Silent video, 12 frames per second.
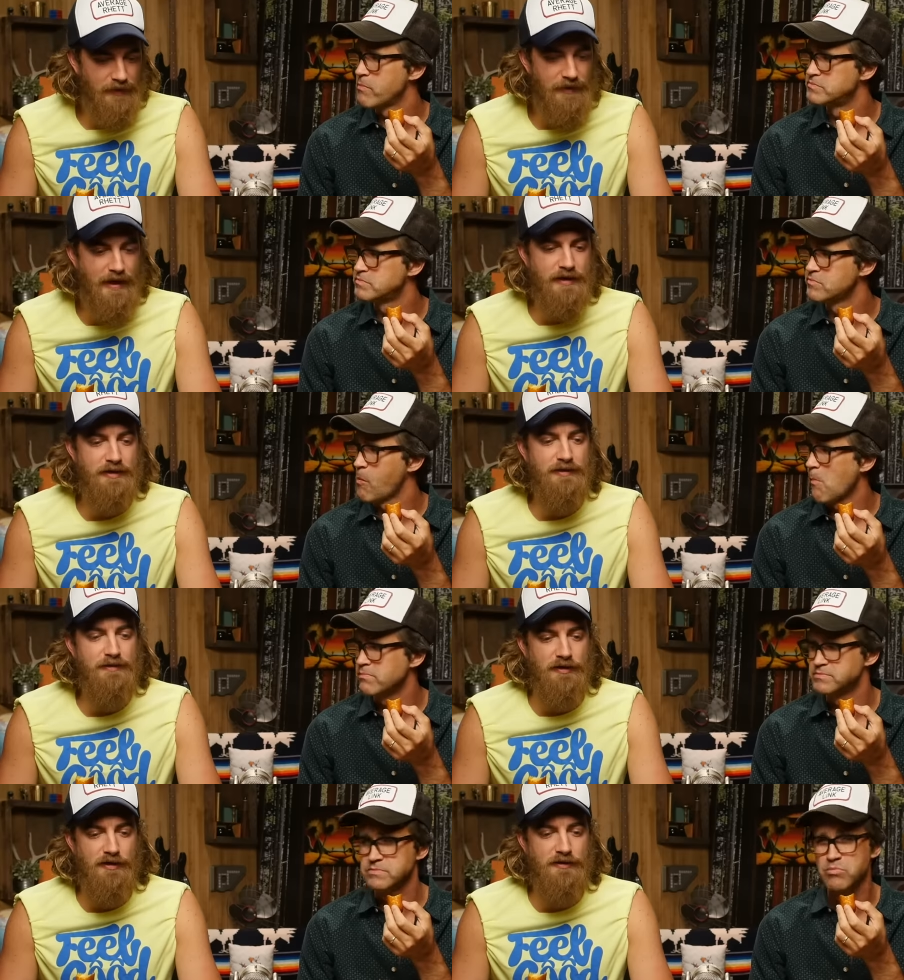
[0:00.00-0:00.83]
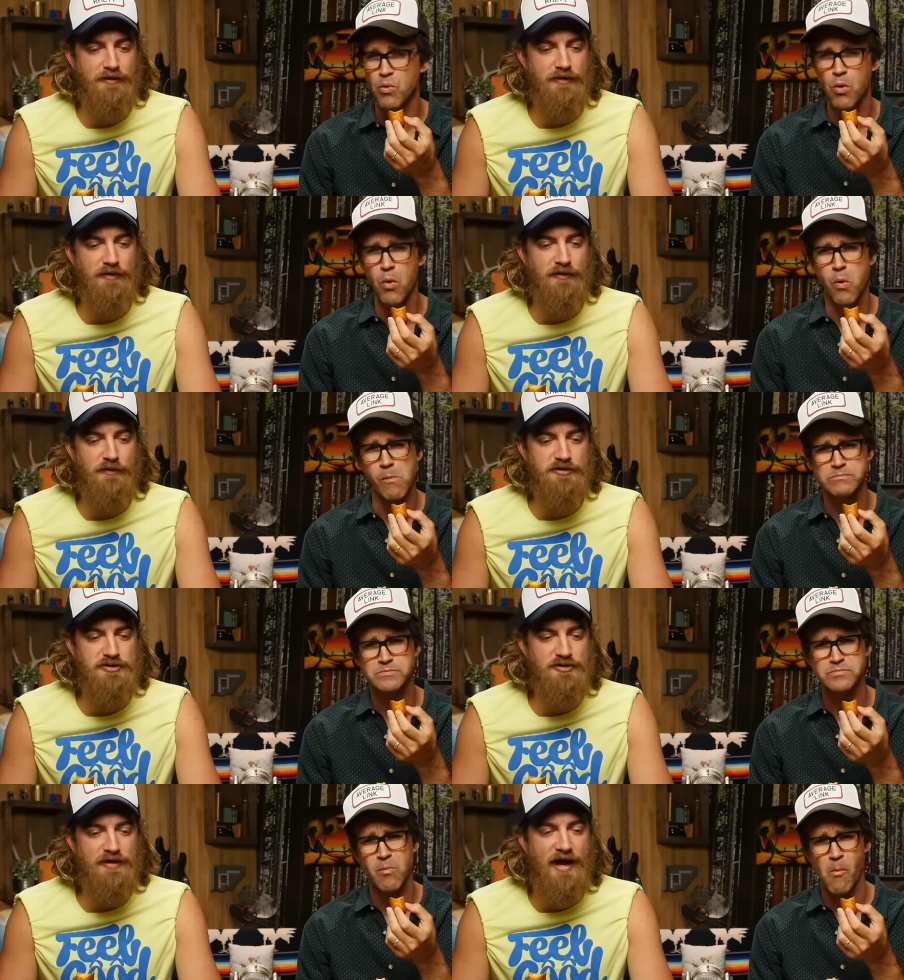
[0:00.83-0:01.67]
Speaker 1: Like, woo,
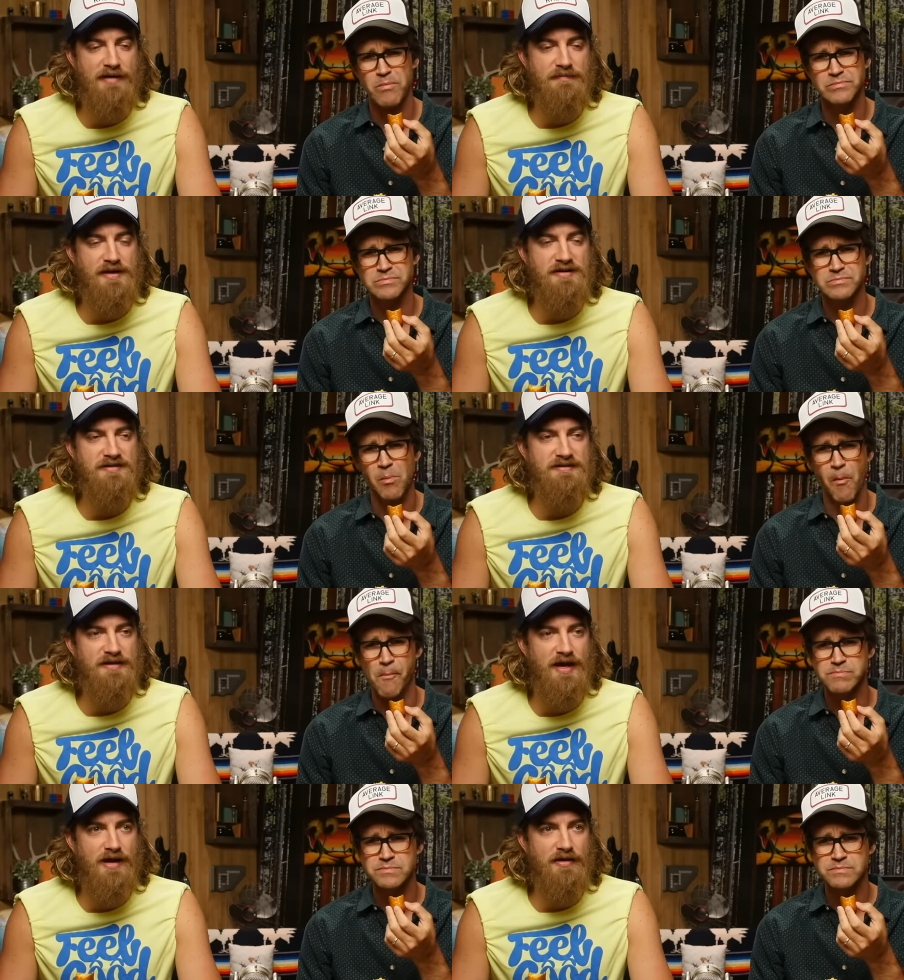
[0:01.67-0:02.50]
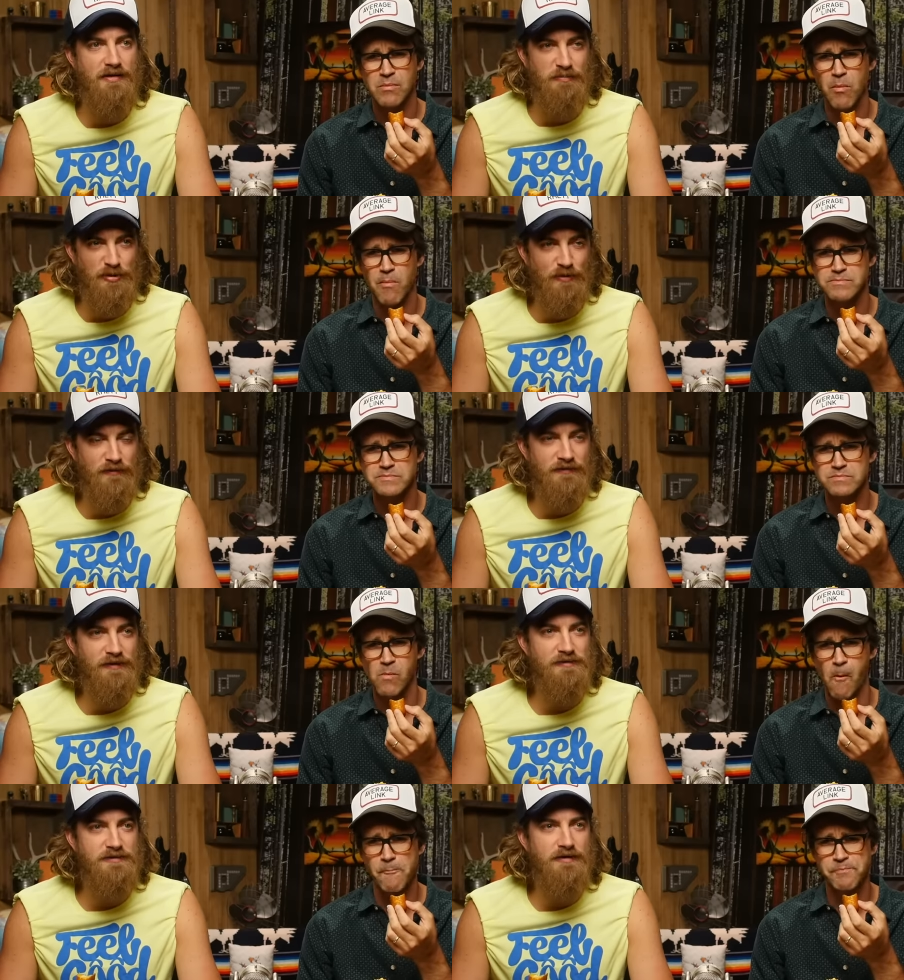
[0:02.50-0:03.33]
would you like me to take the pool
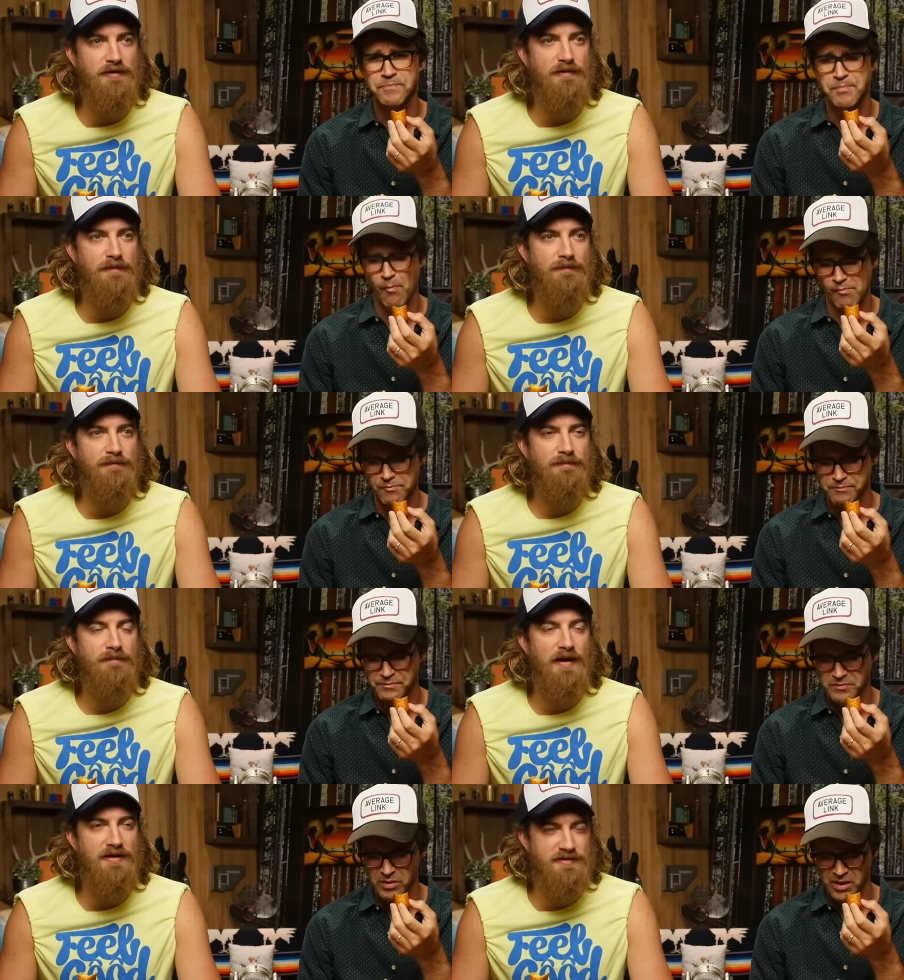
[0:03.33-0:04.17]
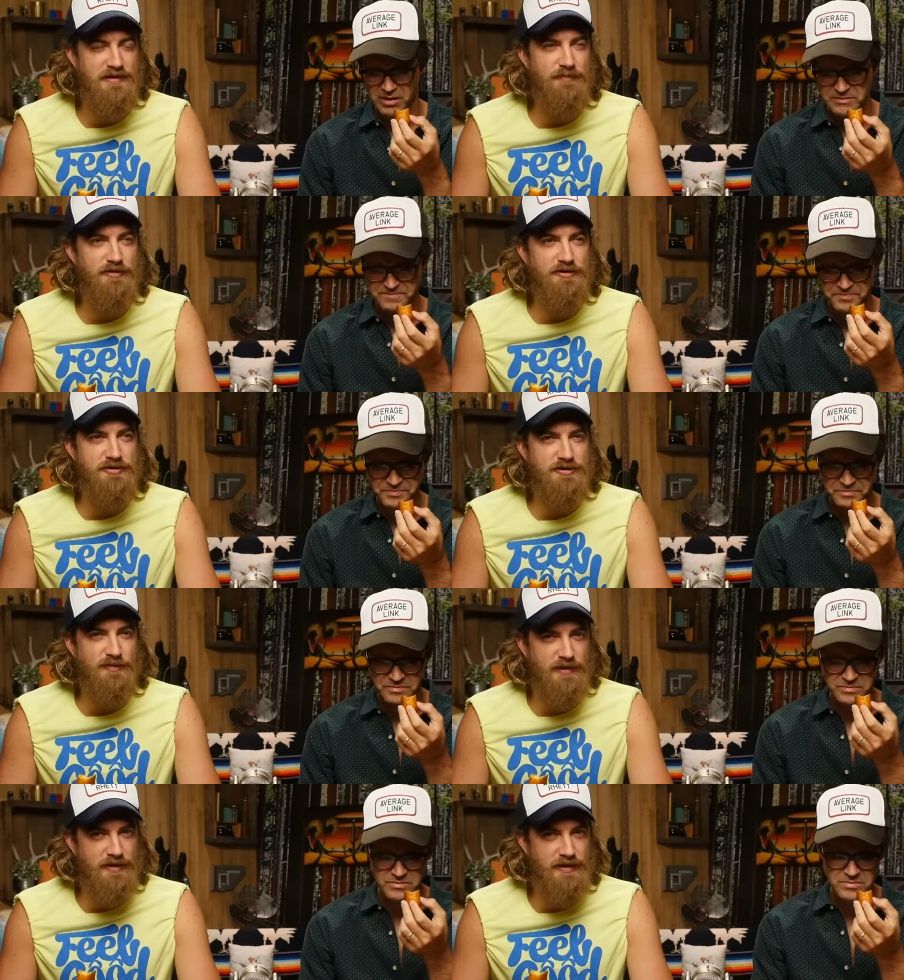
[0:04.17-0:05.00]
filter and dip your
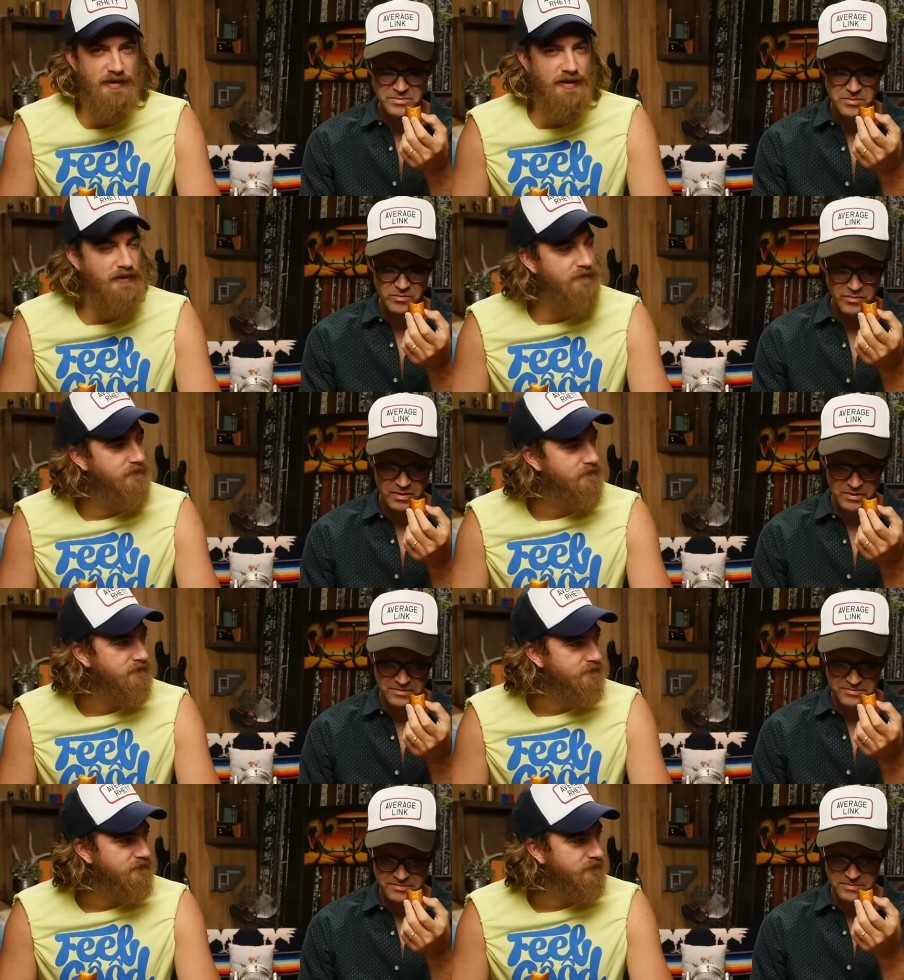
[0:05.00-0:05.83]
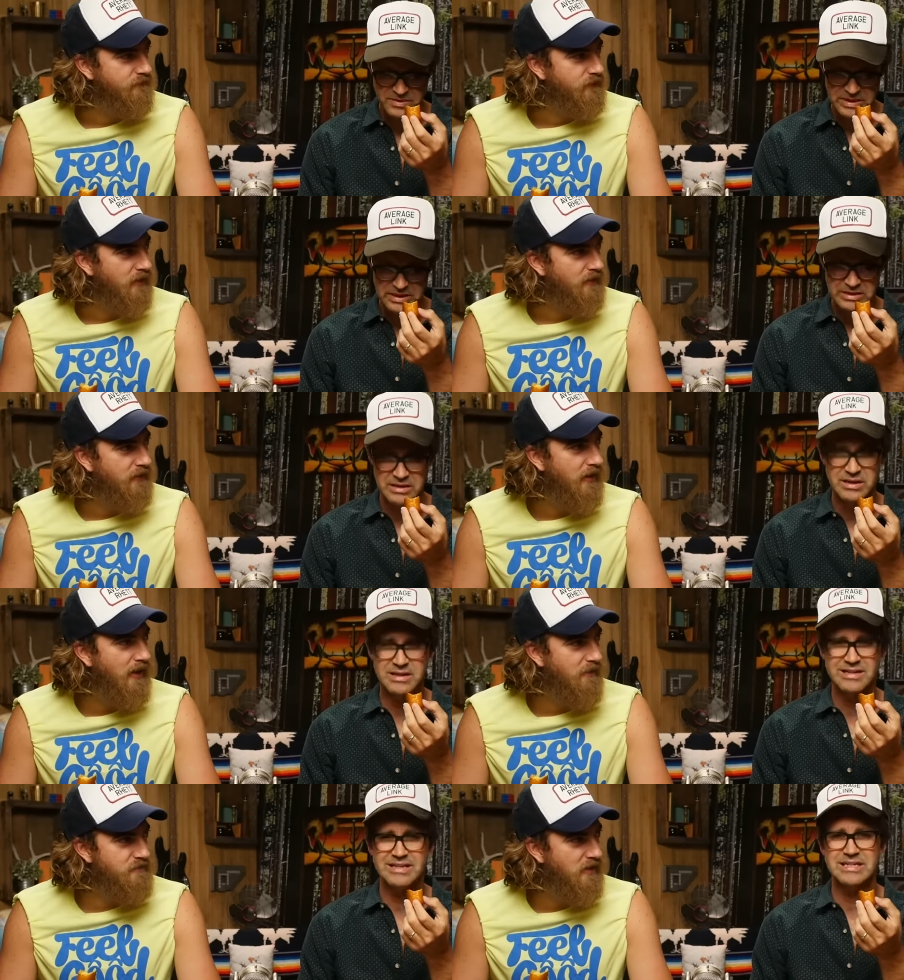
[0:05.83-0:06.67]
Twinkie in it? Like,
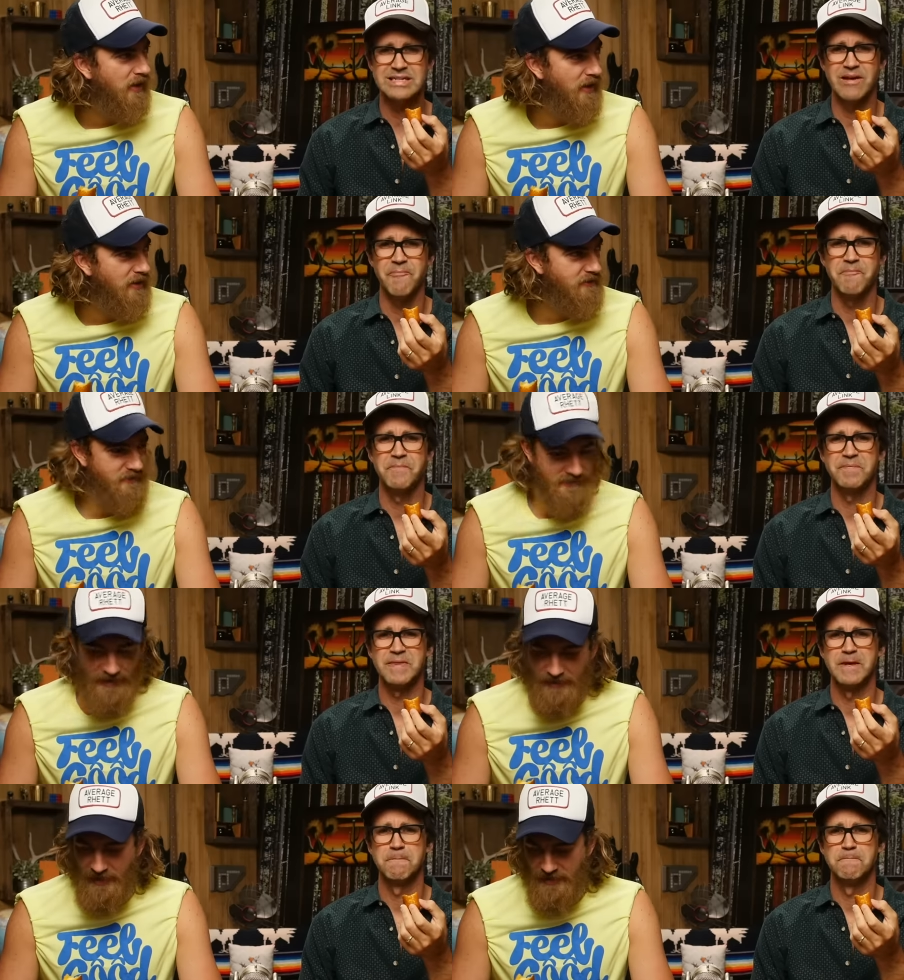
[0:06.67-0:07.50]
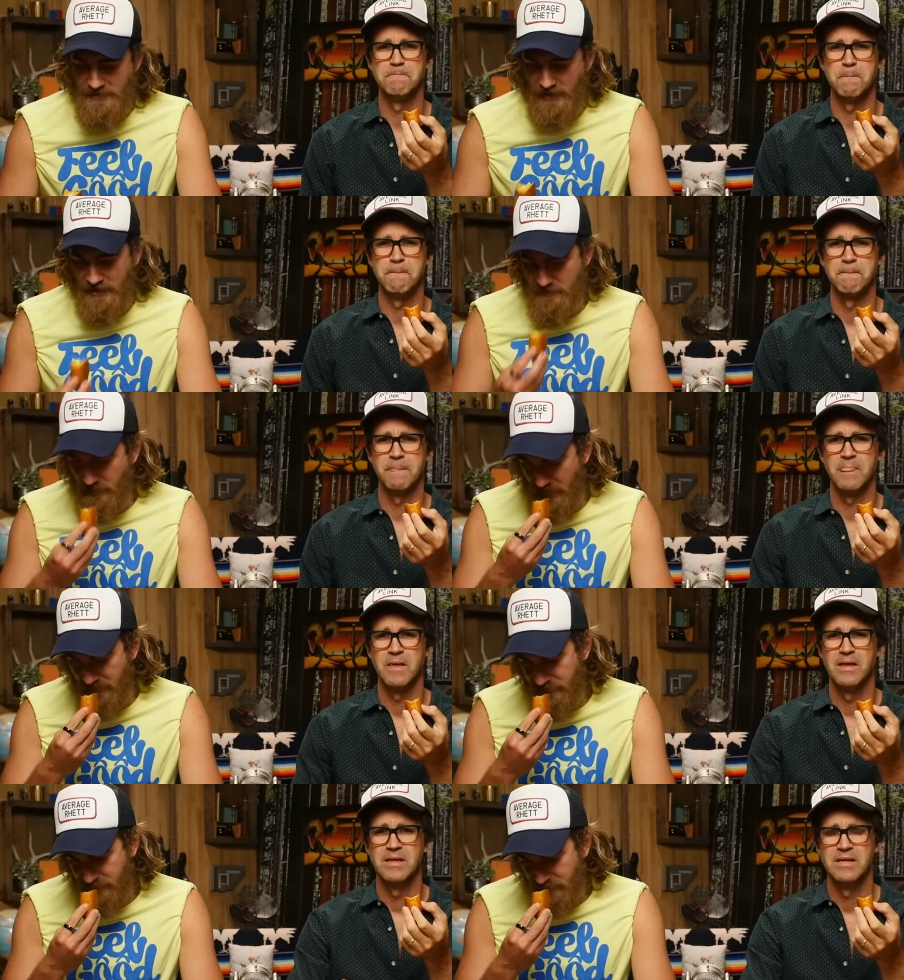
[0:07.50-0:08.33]
I hate to say that, Josh,
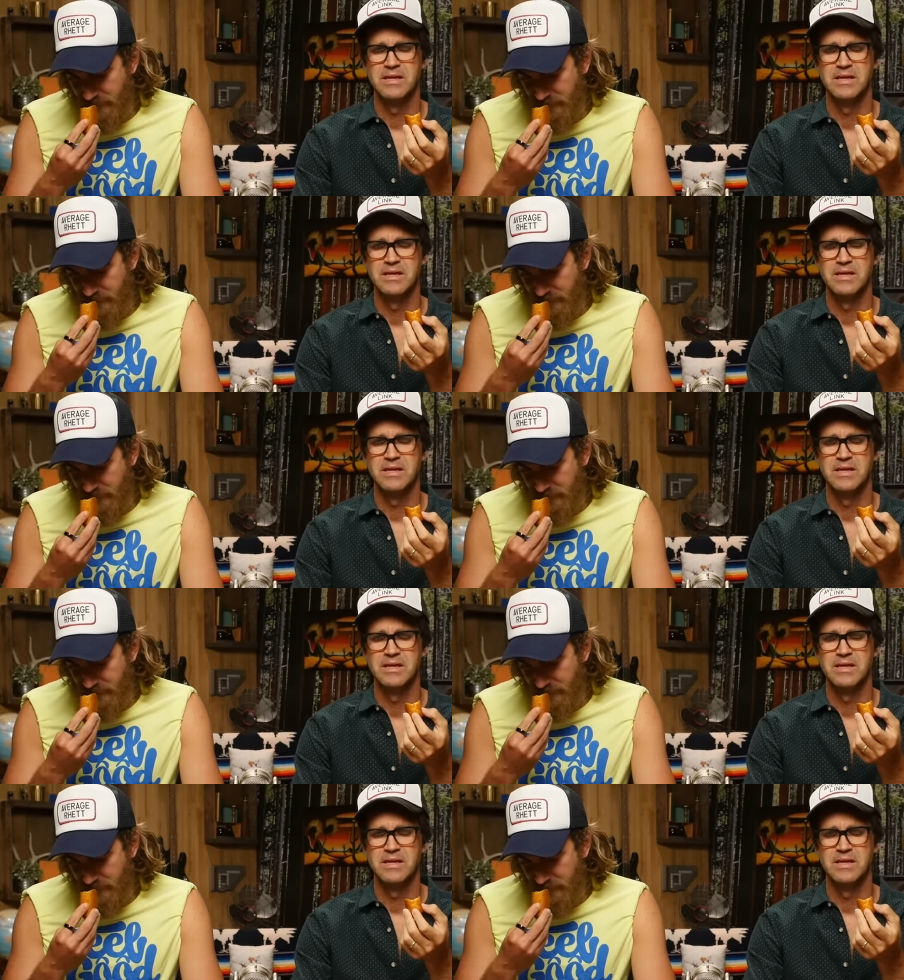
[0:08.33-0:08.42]
but